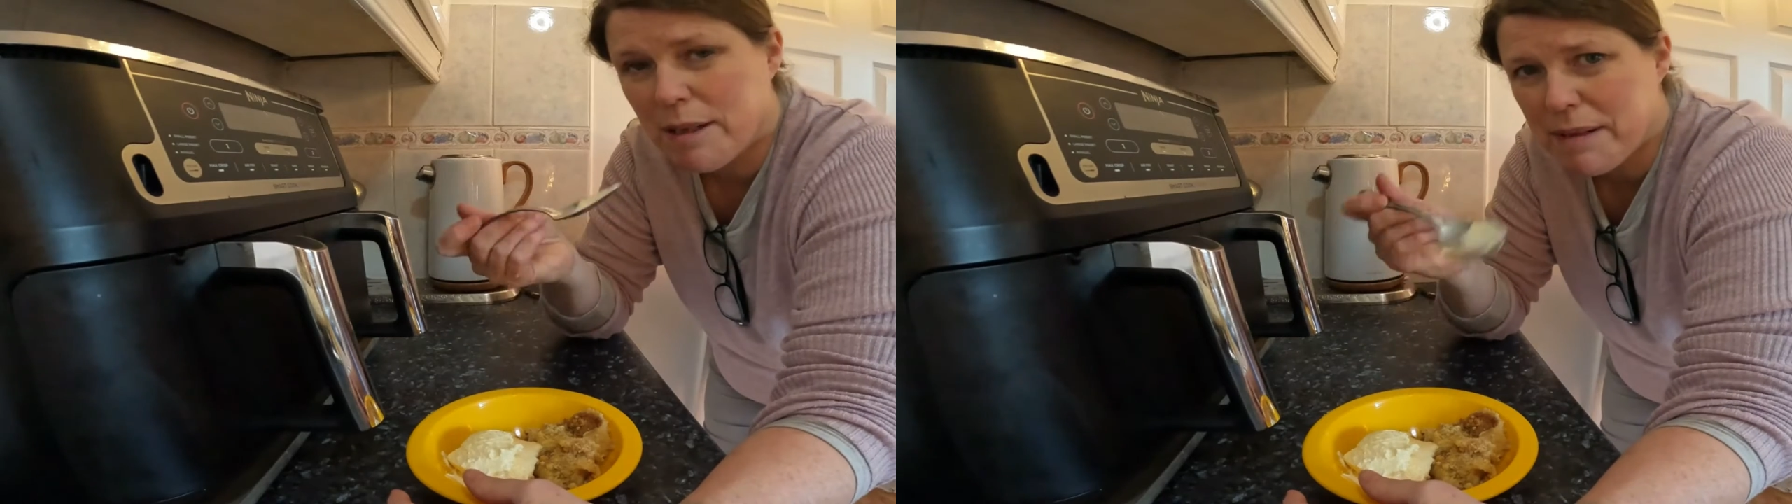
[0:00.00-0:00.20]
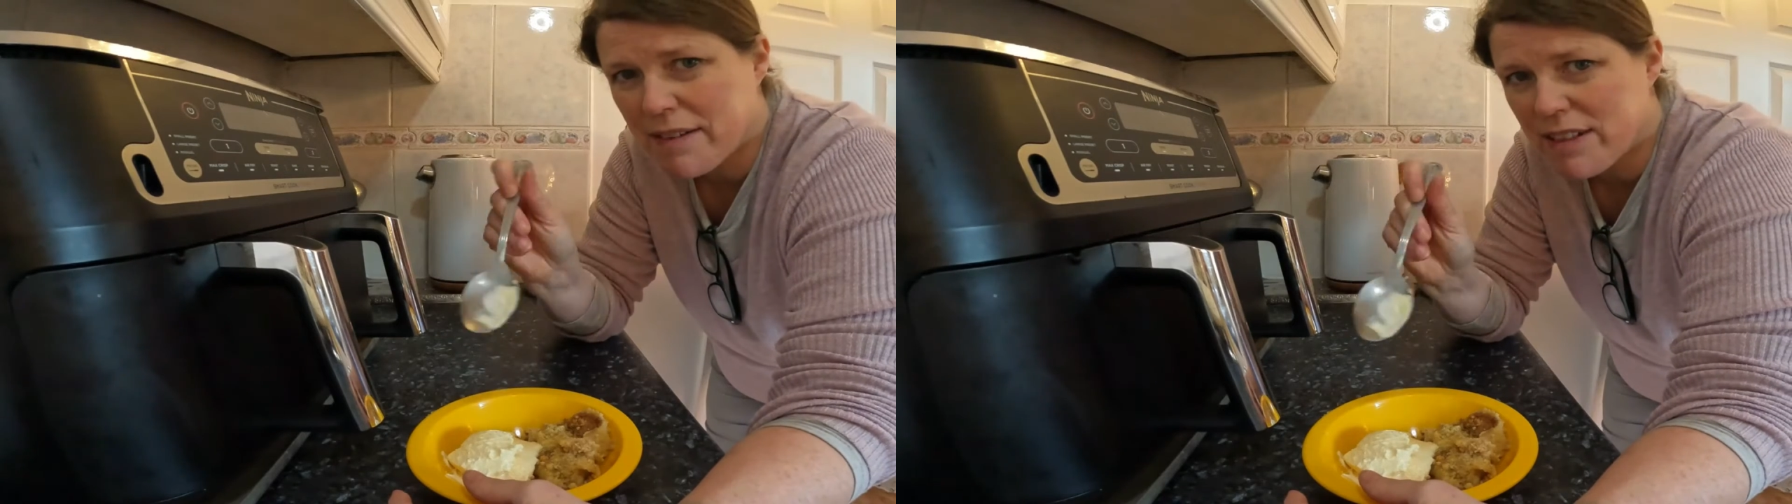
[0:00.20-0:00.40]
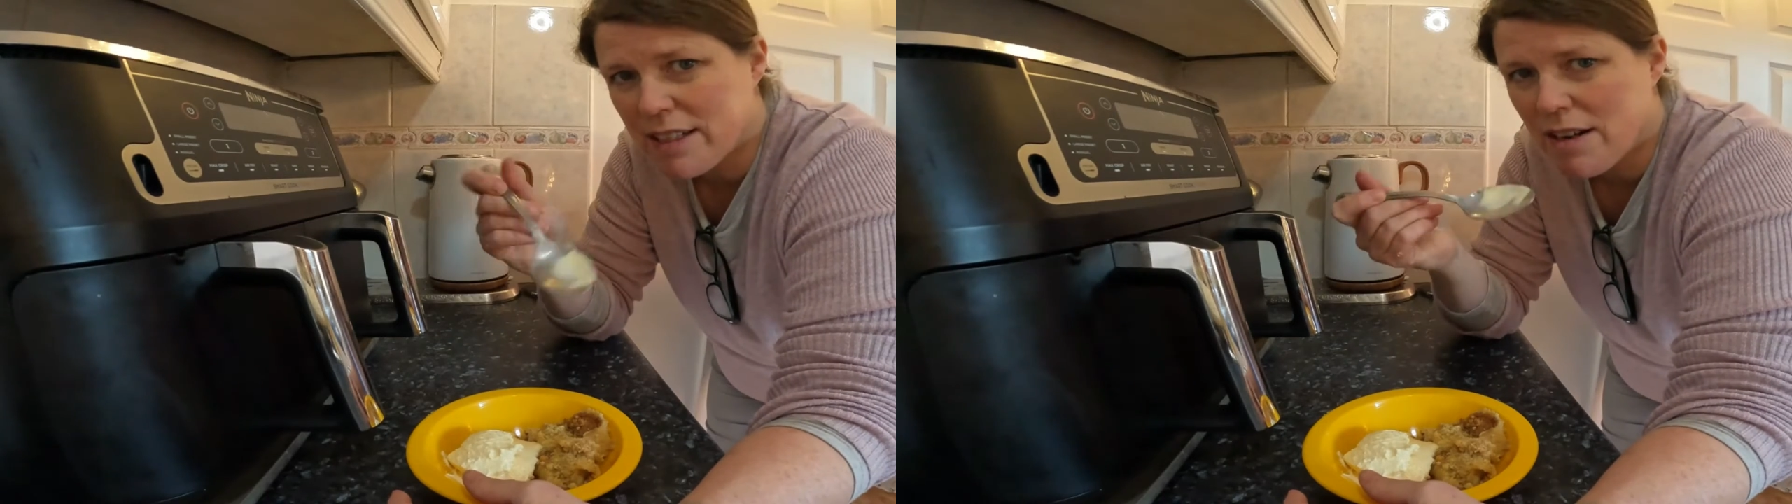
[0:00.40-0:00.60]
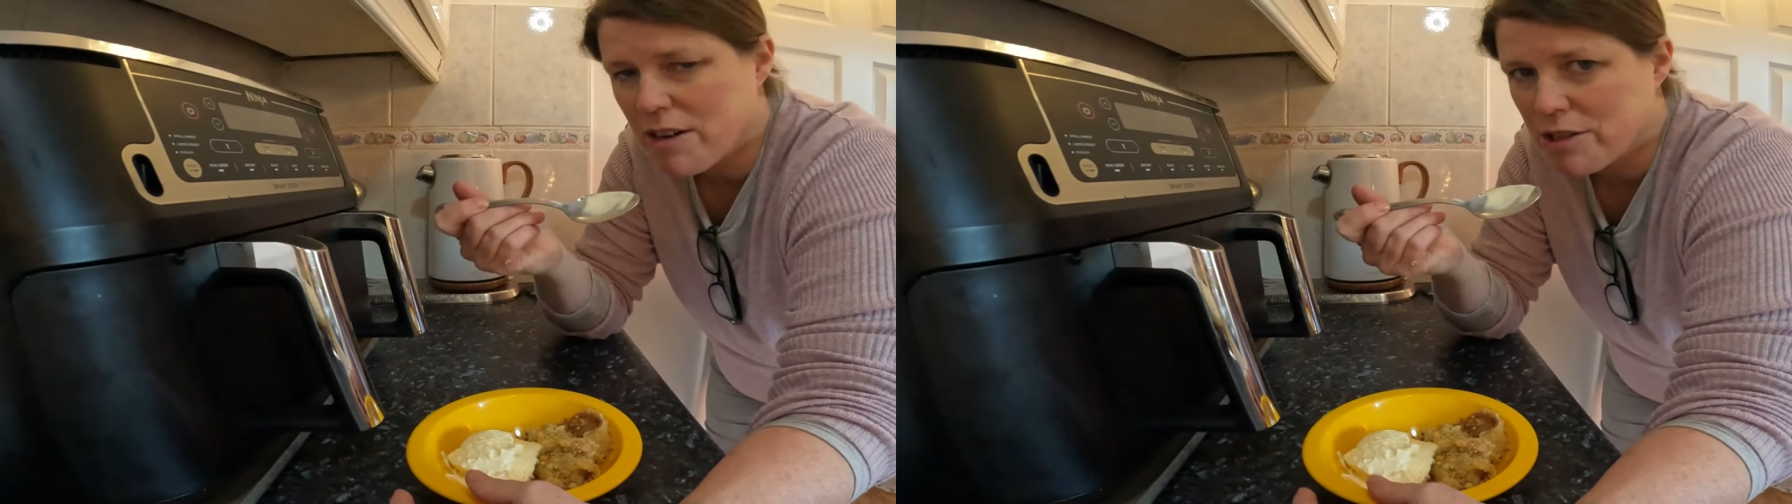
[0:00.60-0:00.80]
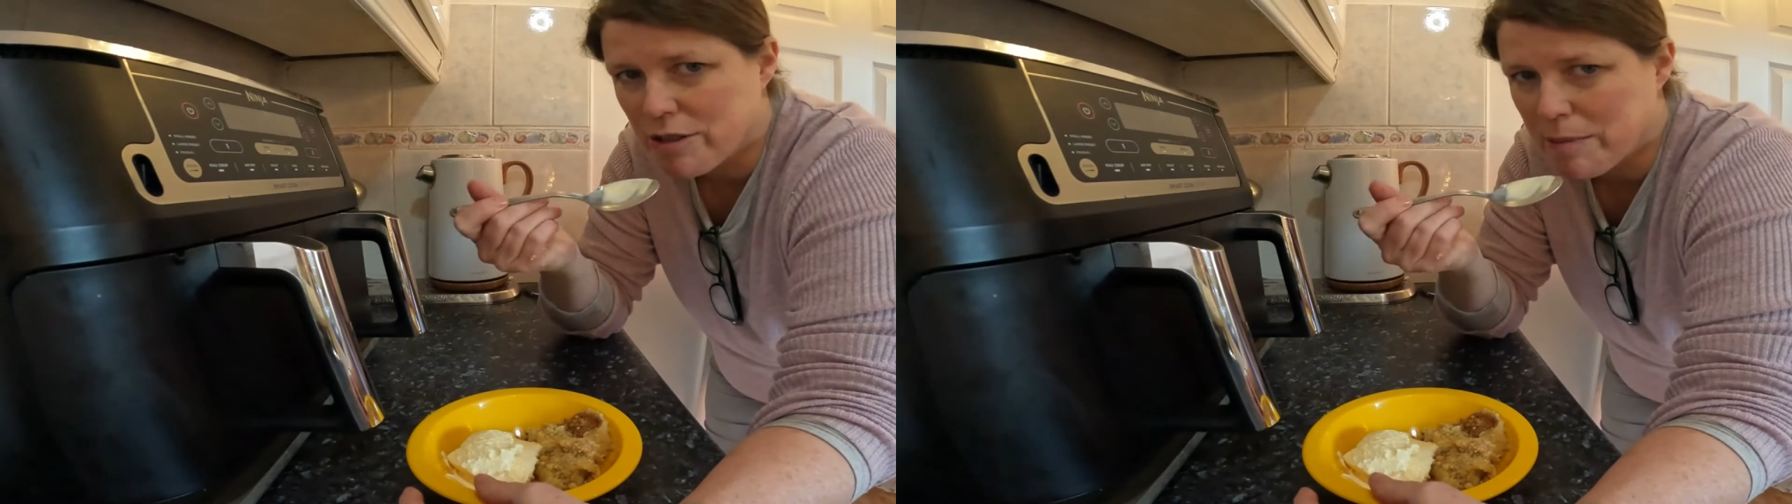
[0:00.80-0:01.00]
let me get rid of the
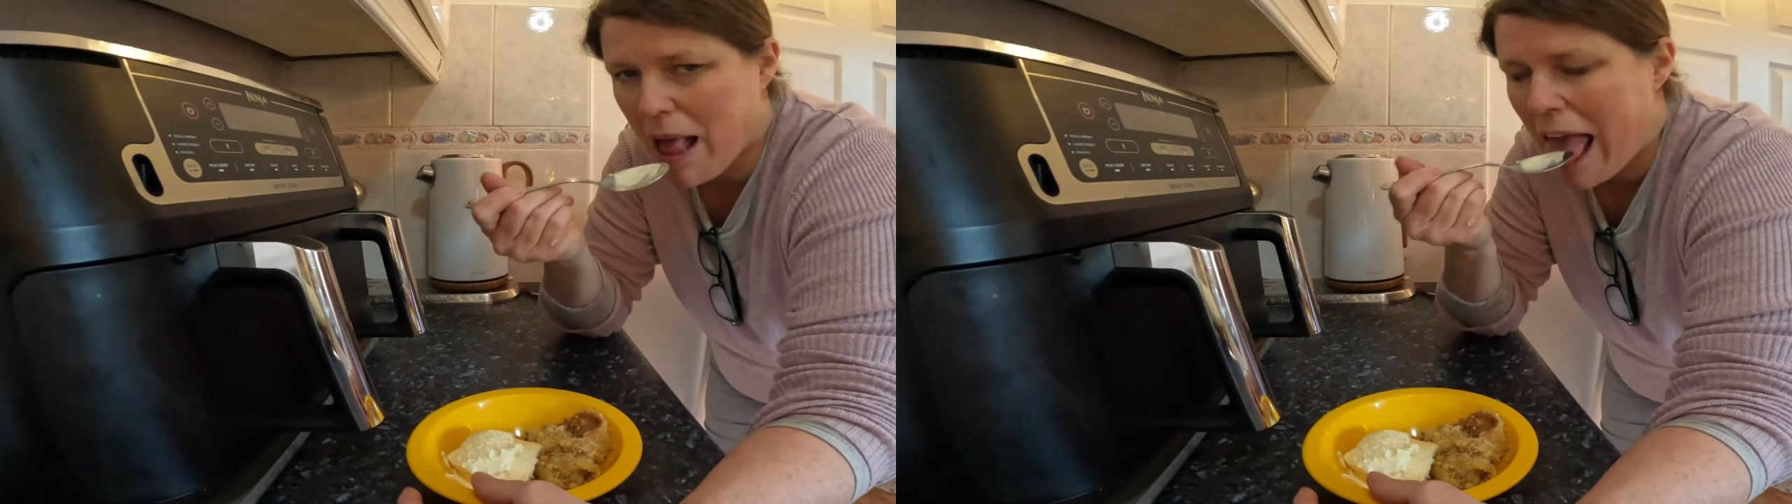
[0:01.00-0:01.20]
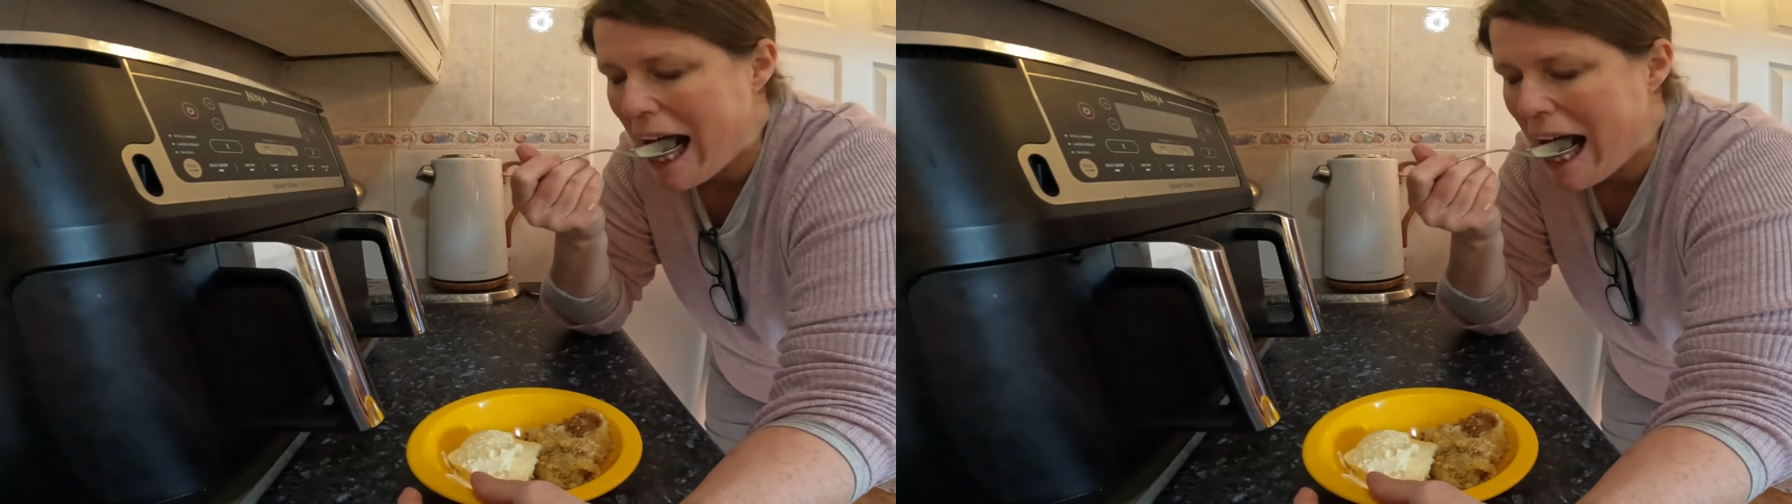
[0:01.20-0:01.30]
ice cream.